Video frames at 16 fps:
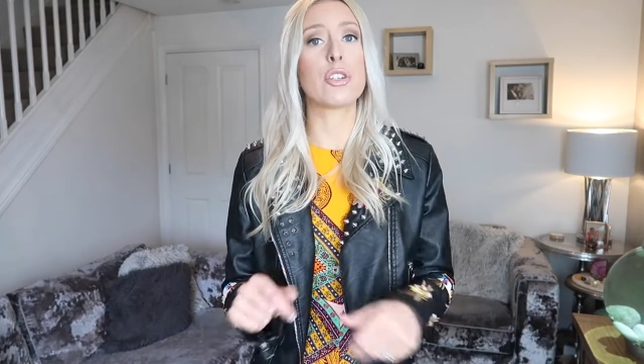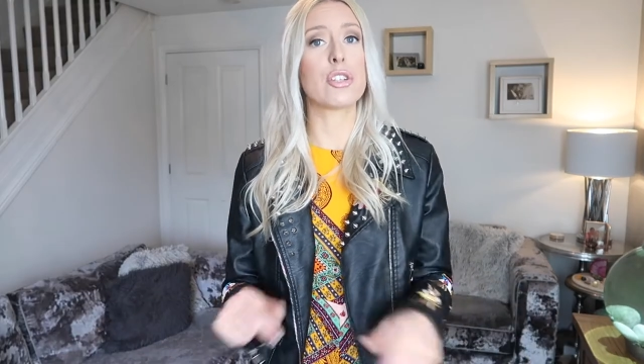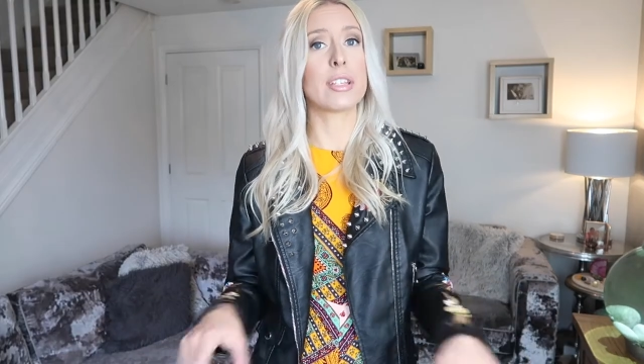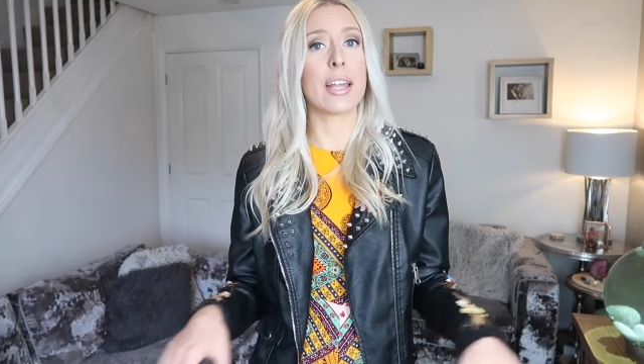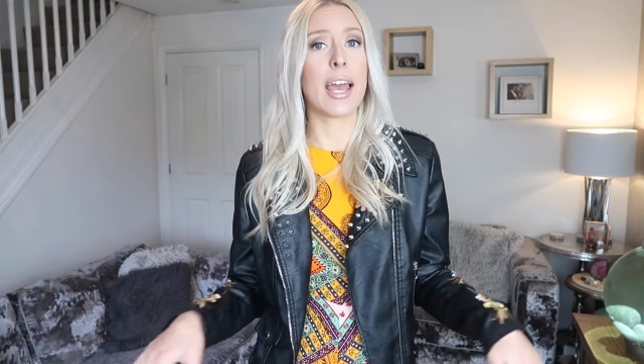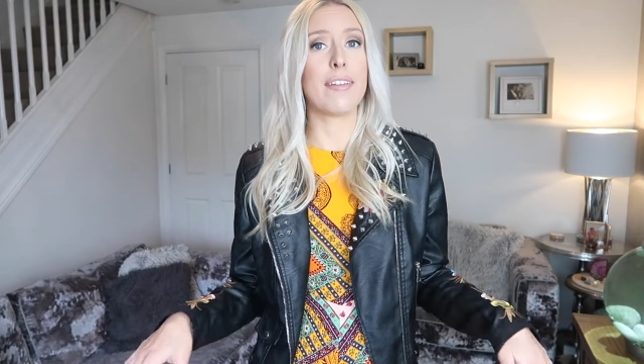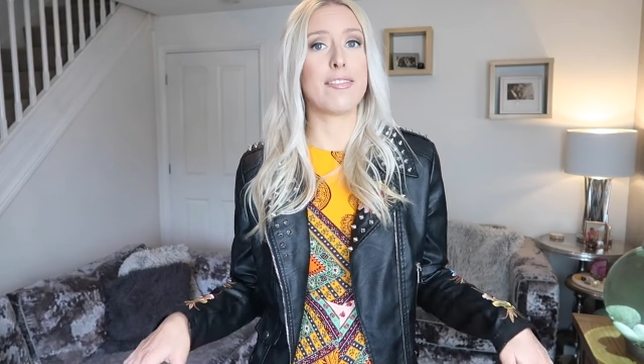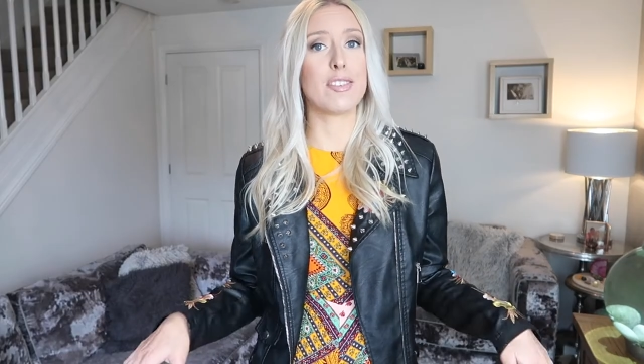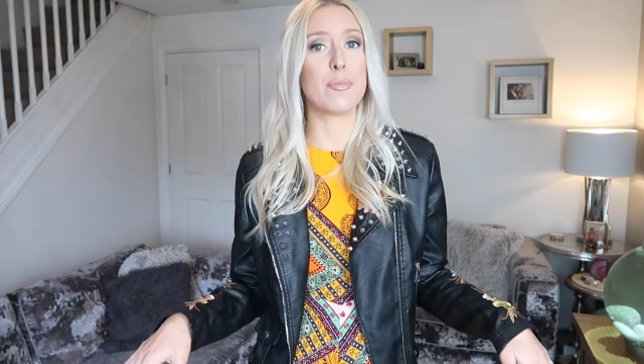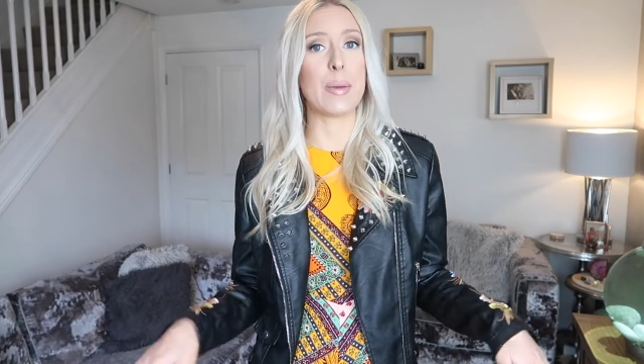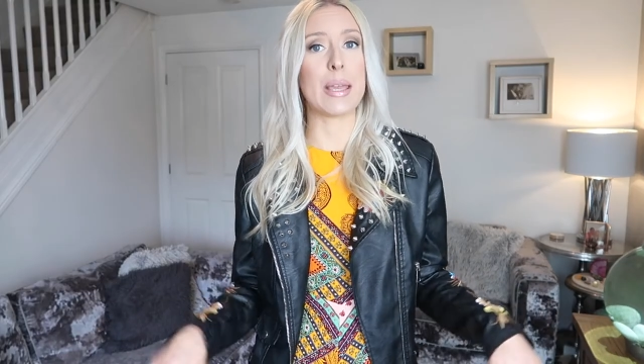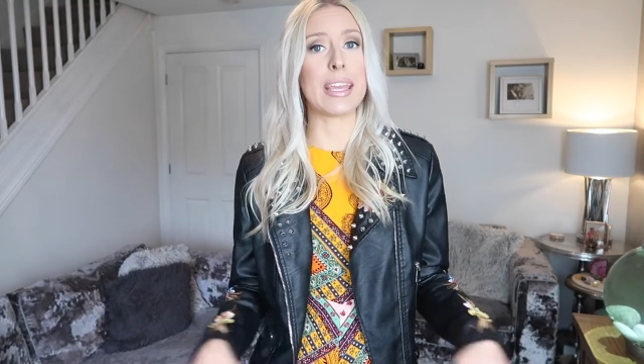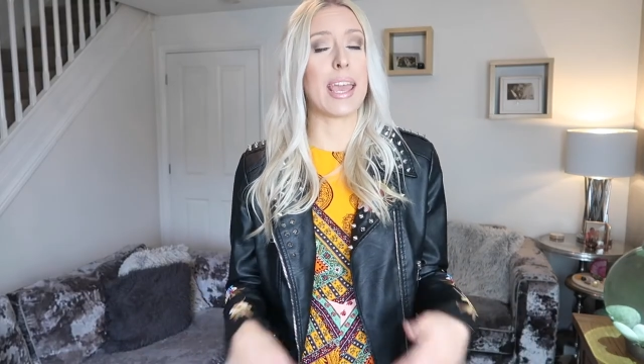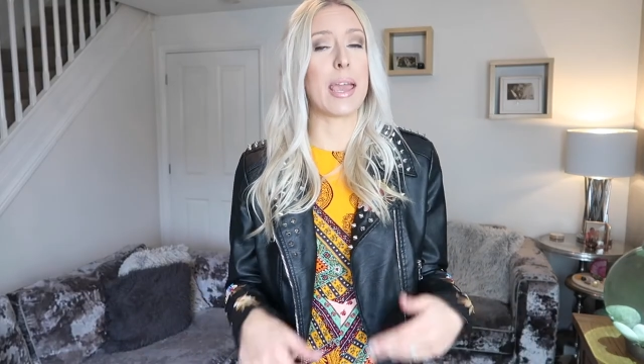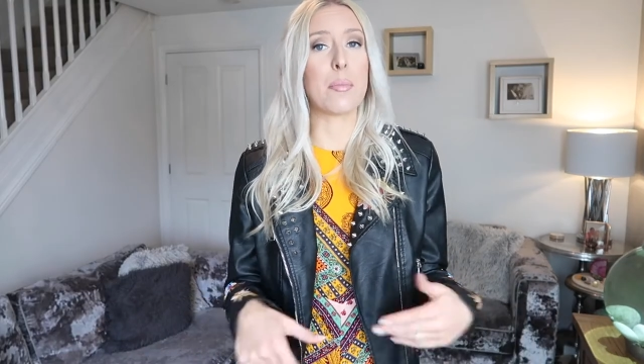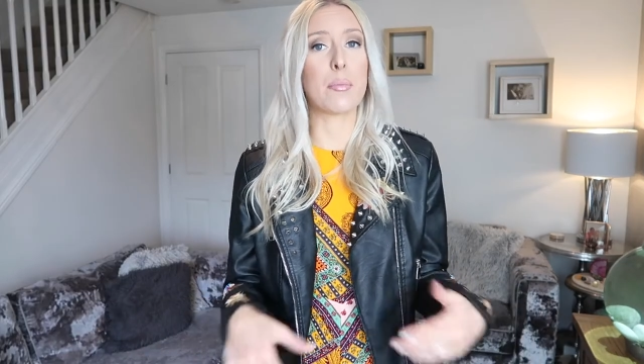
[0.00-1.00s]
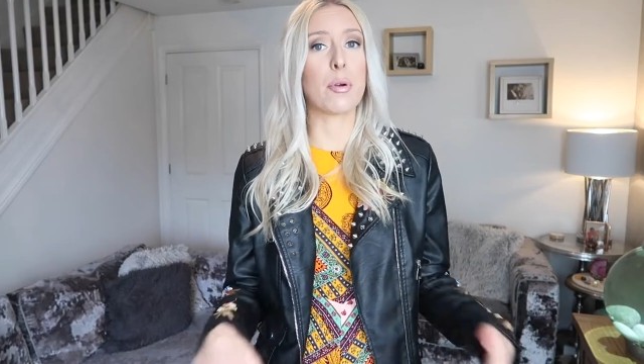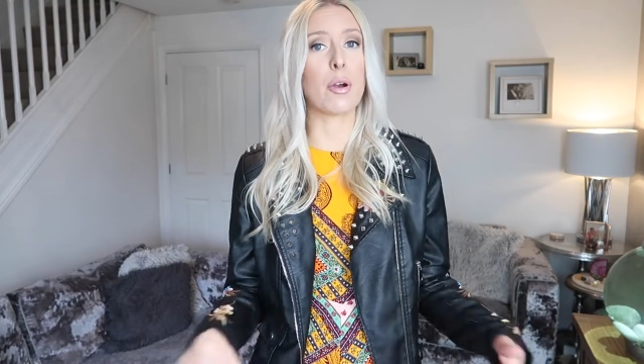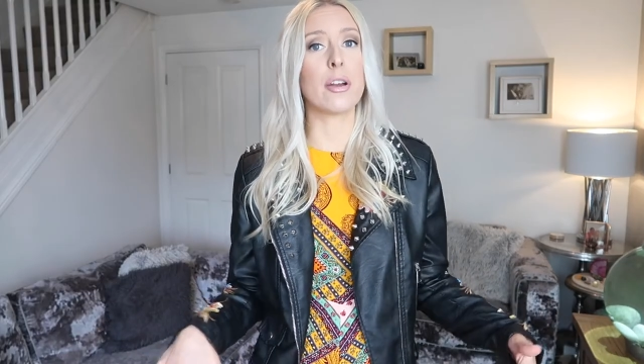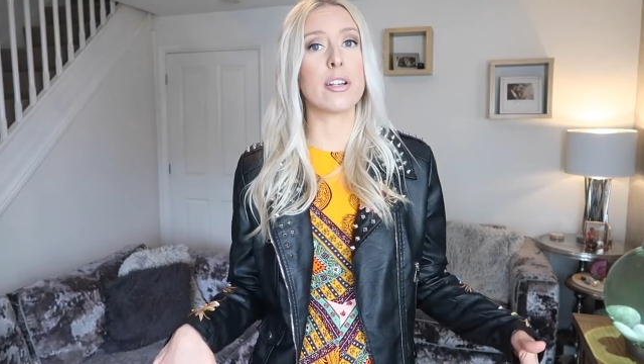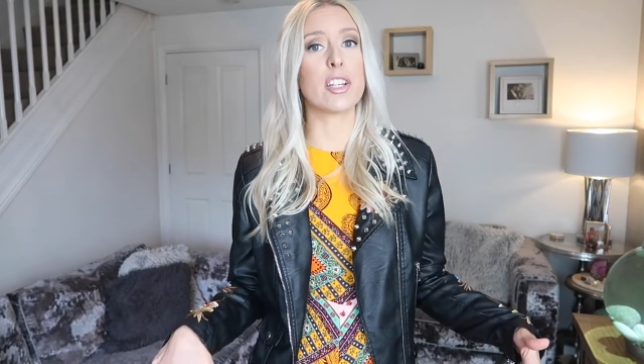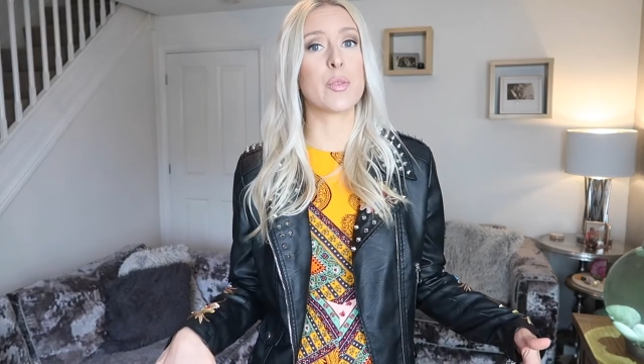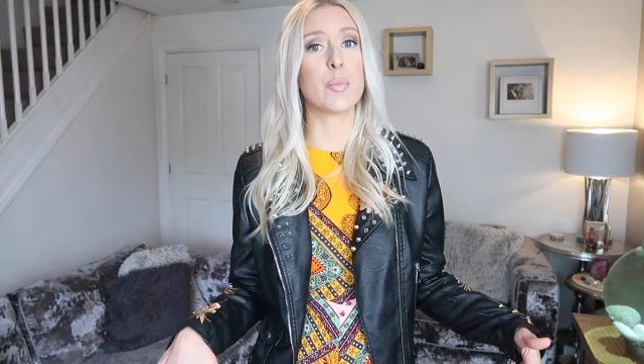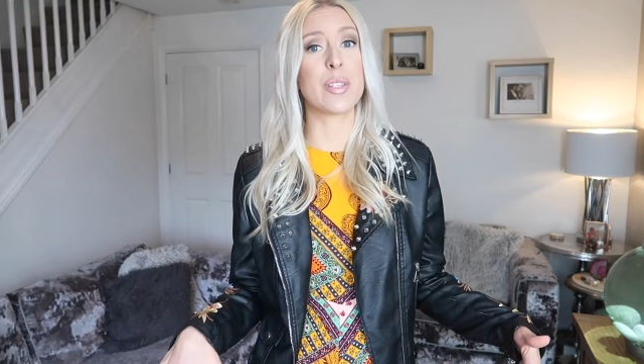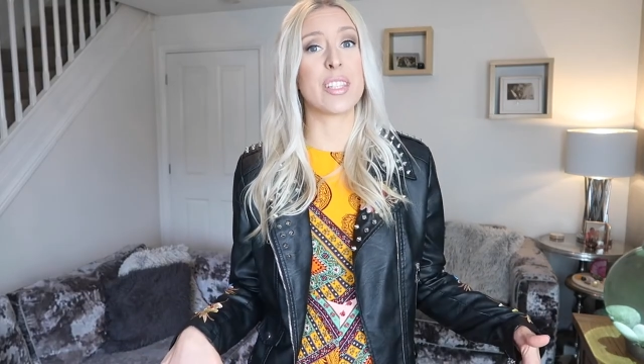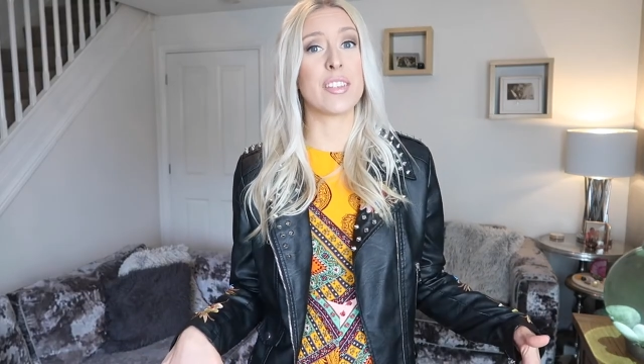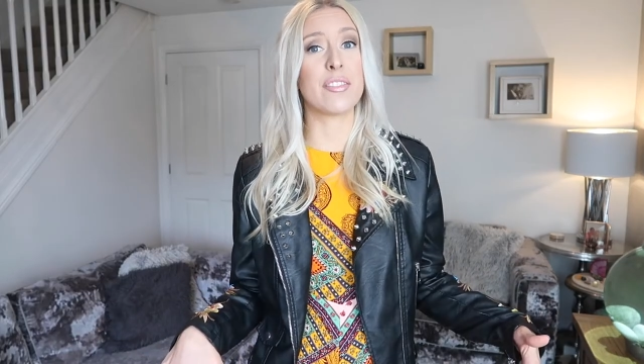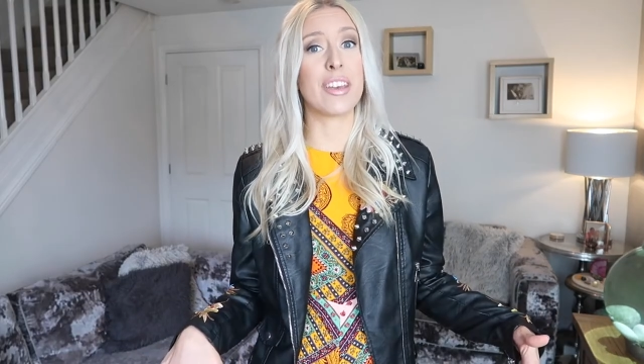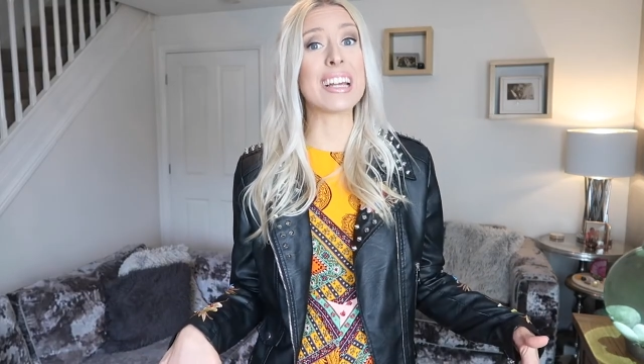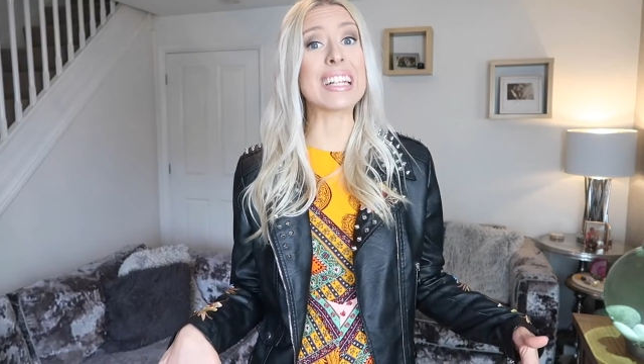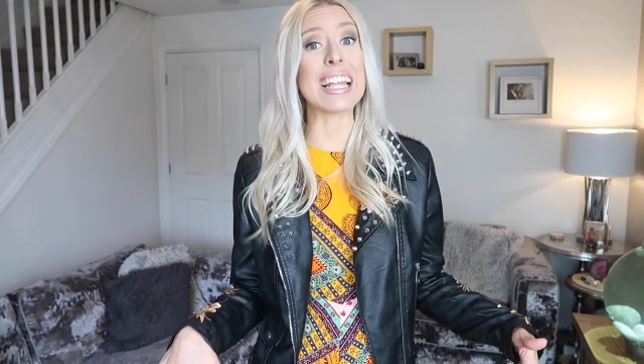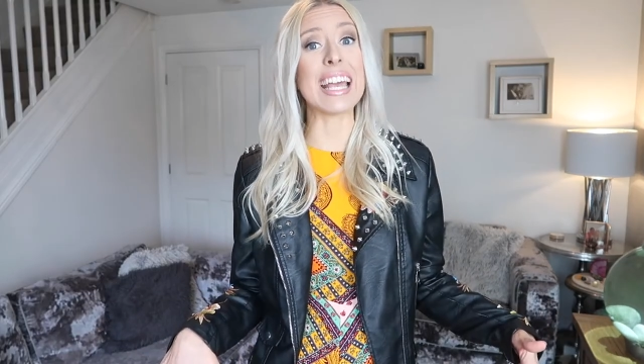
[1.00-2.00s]
doesn't have to be embroidered
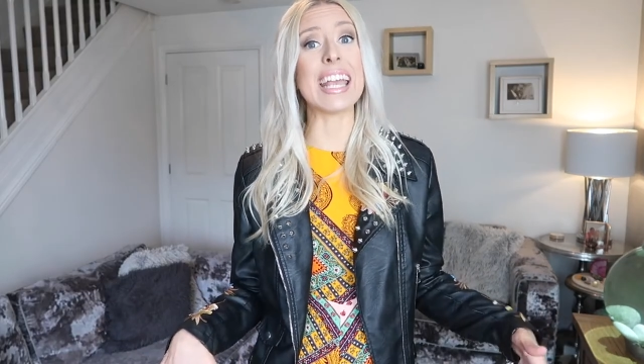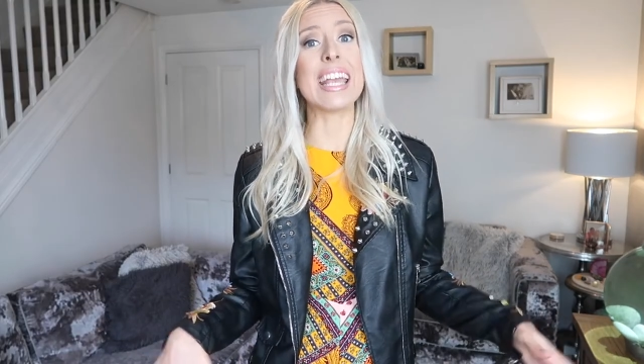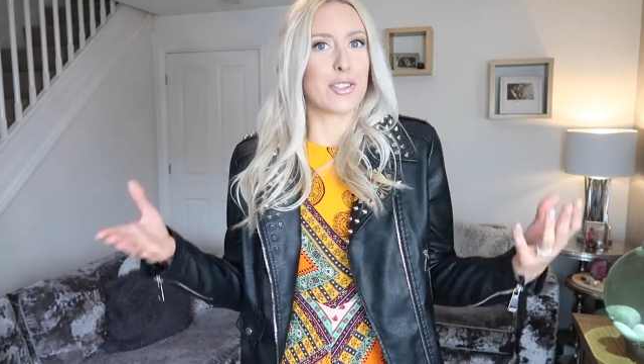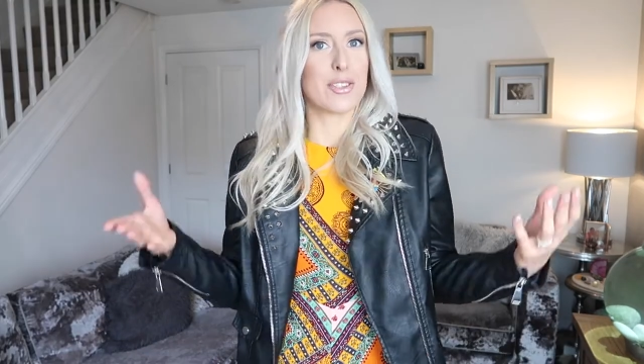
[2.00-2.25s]
specifically,